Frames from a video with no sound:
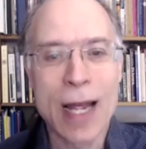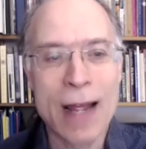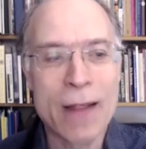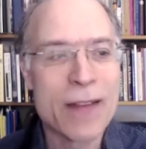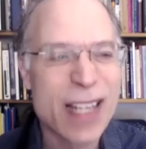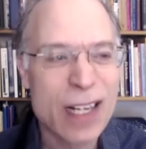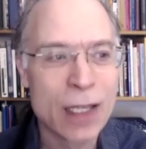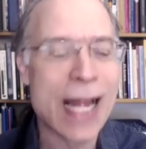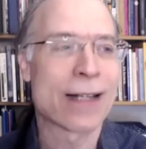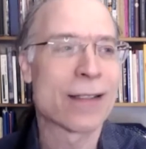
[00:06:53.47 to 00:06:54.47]
and the
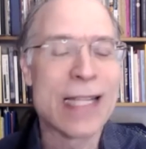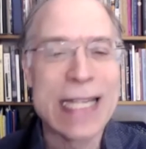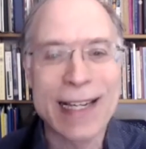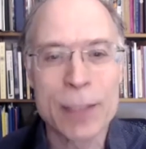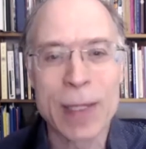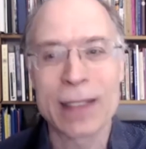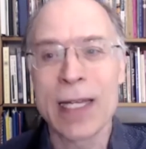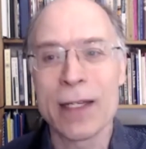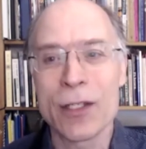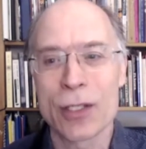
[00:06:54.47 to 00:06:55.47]
neglect and the
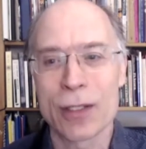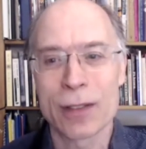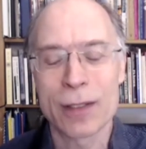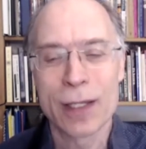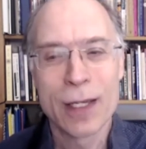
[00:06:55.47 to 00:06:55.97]
expectations.